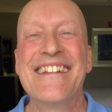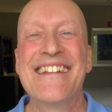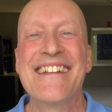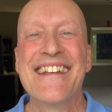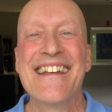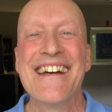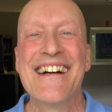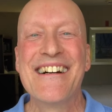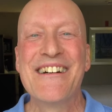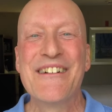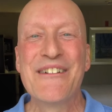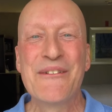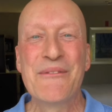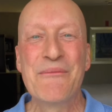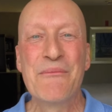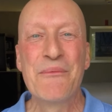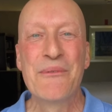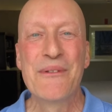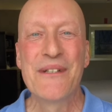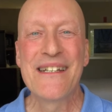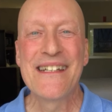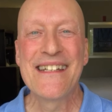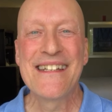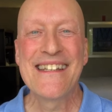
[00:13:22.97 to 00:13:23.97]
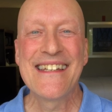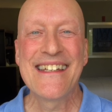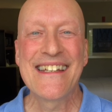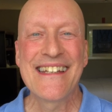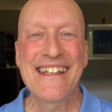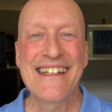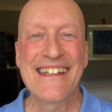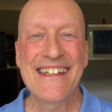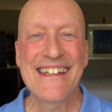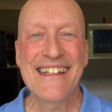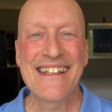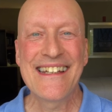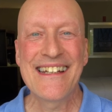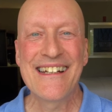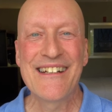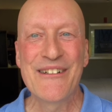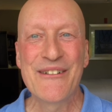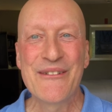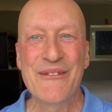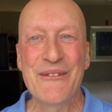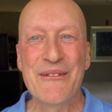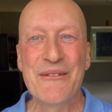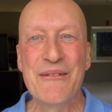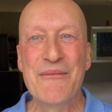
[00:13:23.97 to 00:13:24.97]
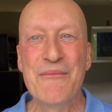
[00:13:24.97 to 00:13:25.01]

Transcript: now breathing in and out.